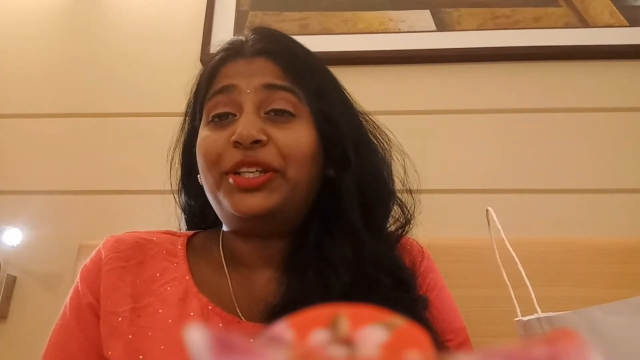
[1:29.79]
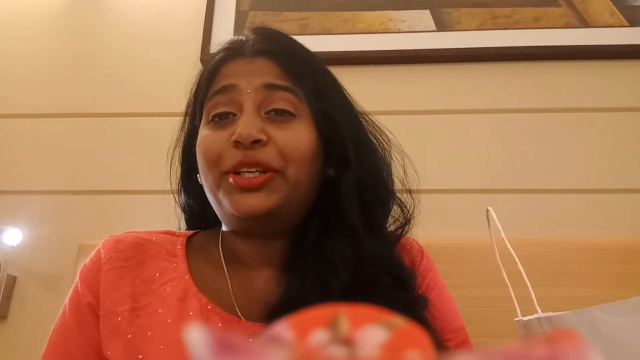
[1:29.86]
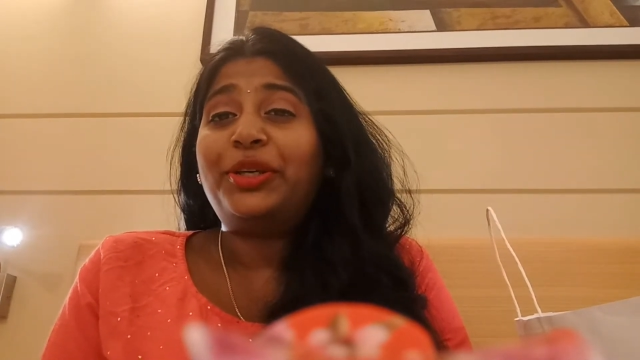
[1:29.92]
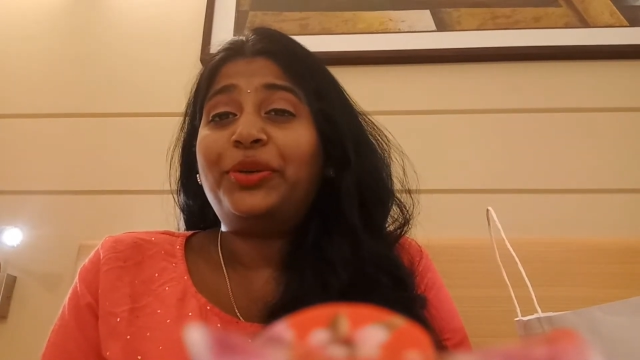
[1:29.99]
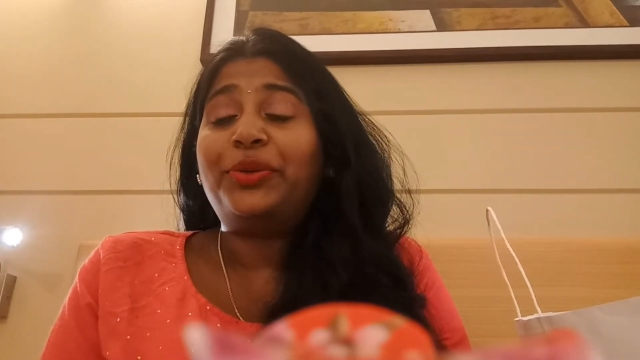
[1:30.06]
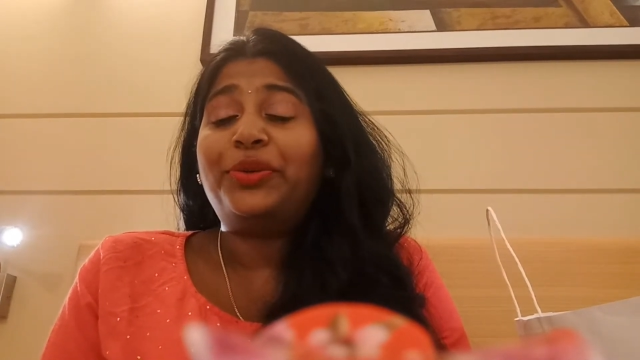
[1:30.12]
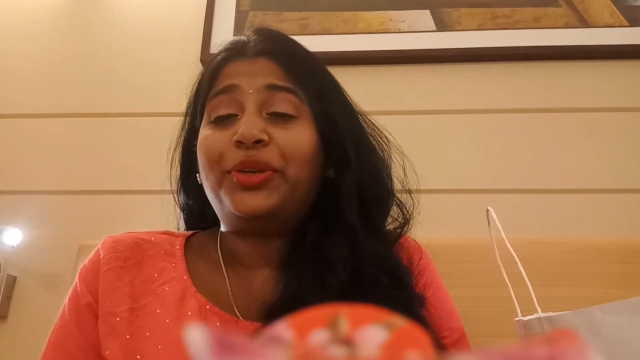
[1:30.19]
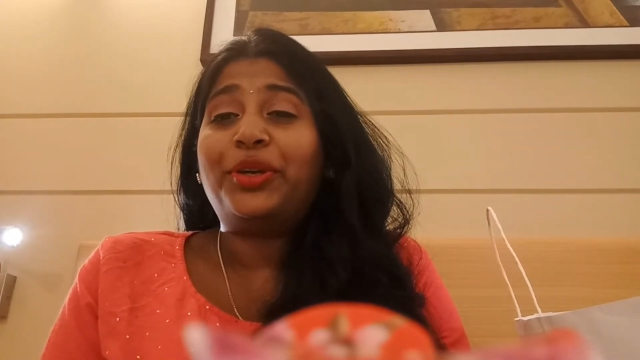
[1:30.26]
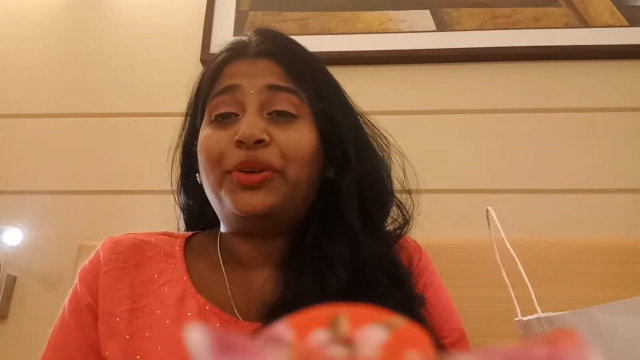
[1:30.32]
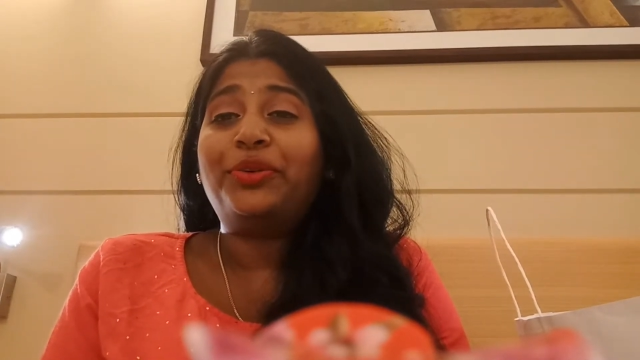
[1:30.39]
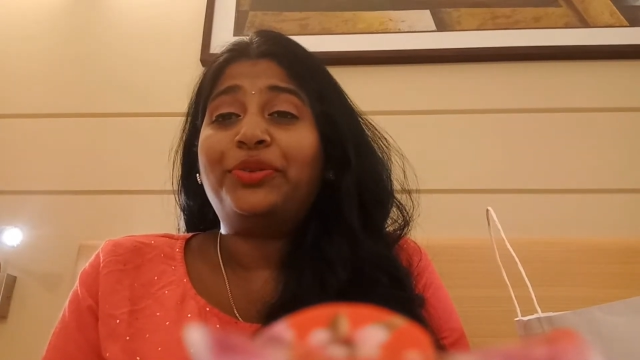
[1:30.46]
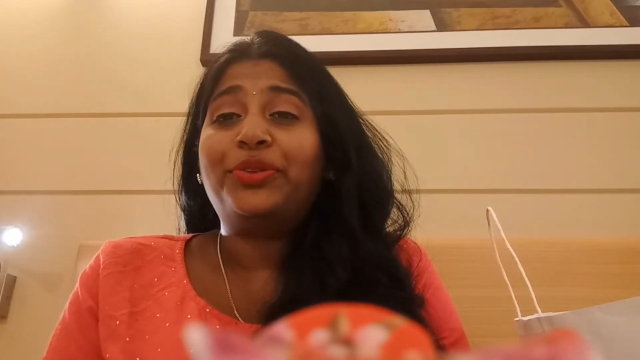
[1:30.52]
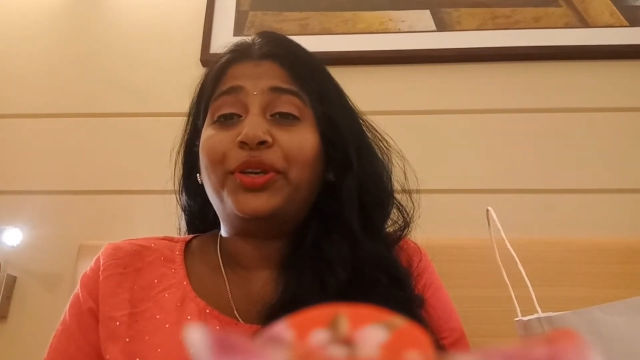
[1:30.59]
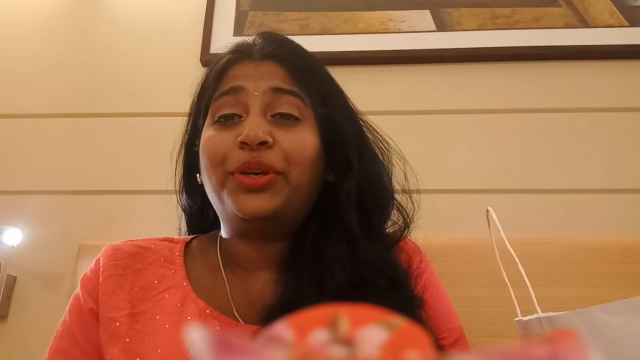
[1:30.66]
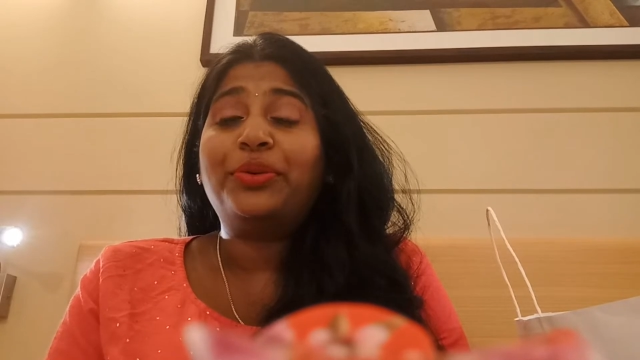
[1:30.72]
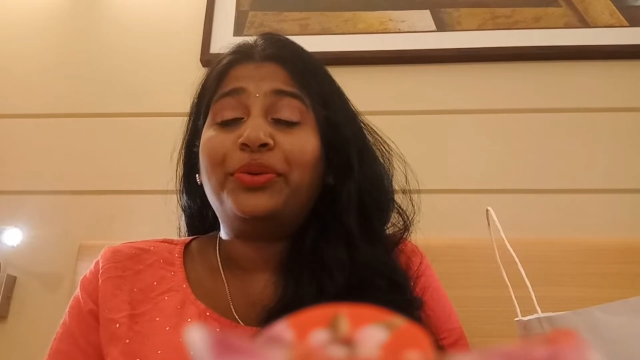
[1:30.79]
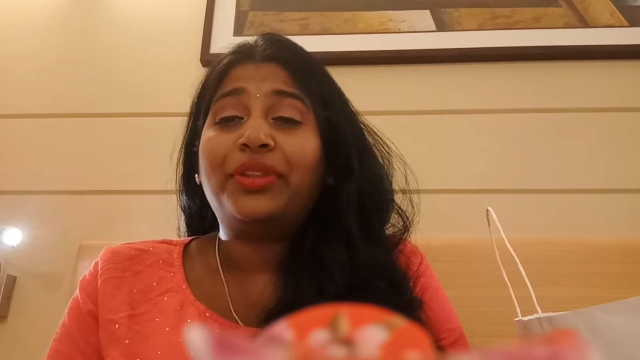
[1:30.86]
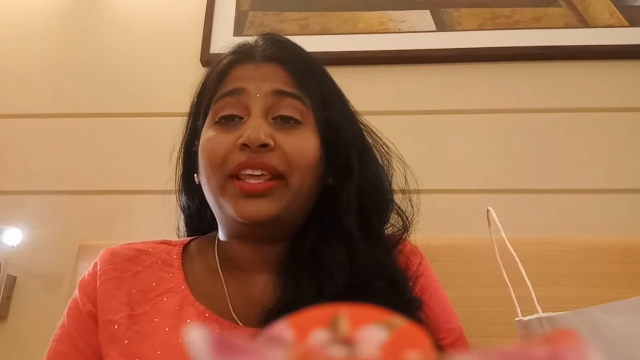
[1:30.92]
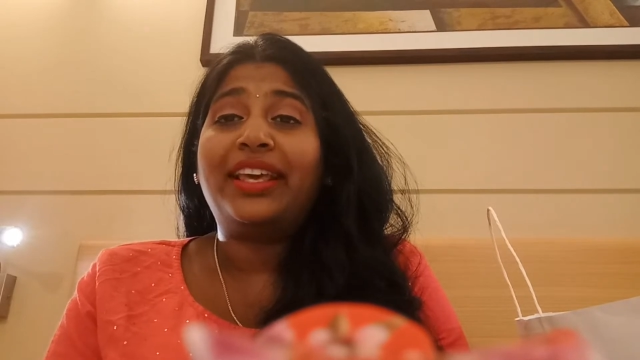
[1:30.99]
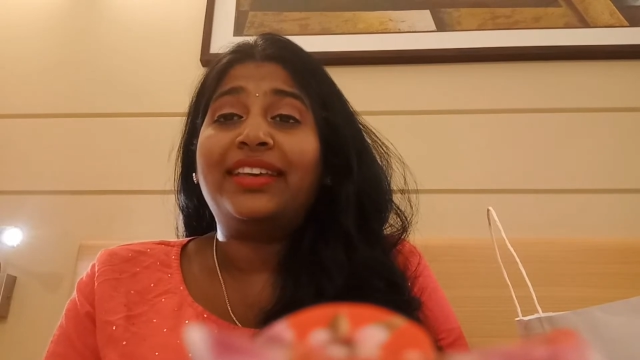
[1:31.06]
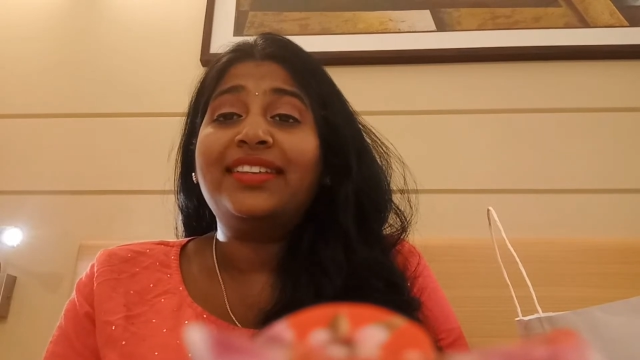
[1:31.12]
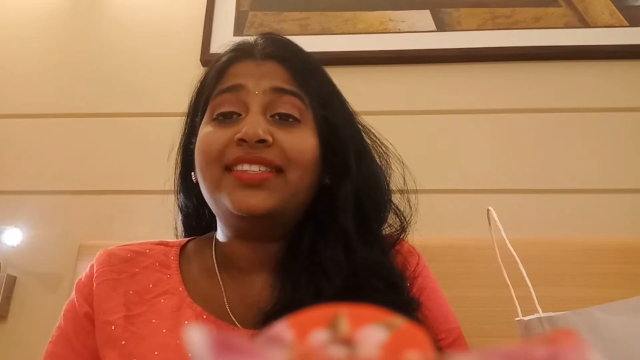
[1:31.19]
cute
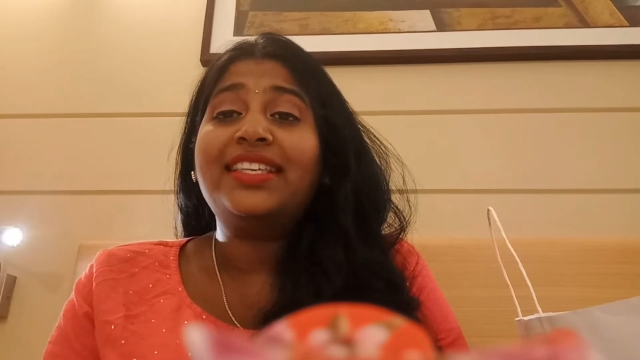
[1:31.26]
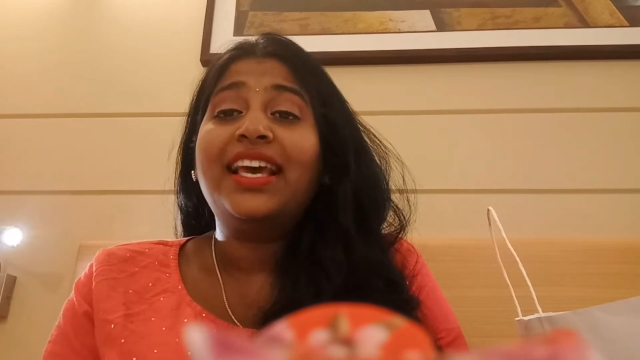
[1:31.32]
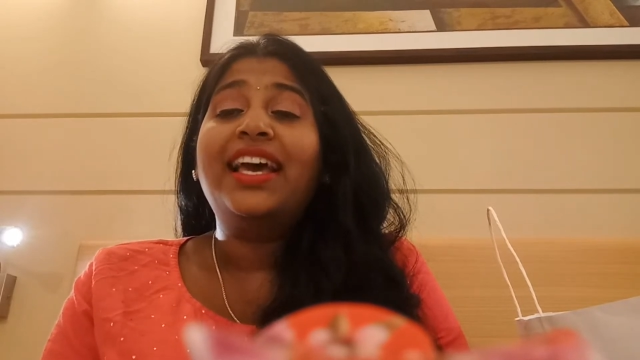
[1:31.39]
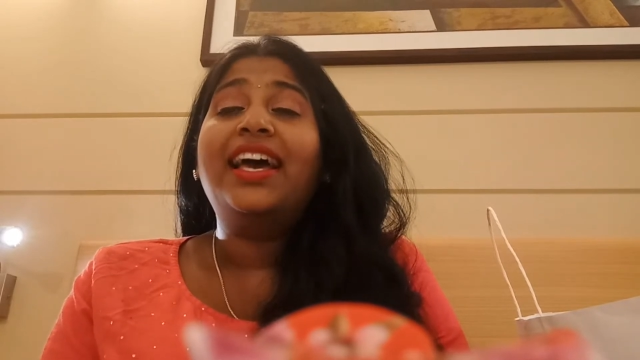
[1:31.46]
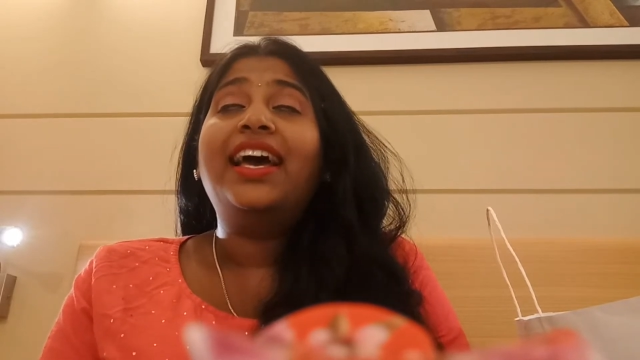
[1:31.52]
things,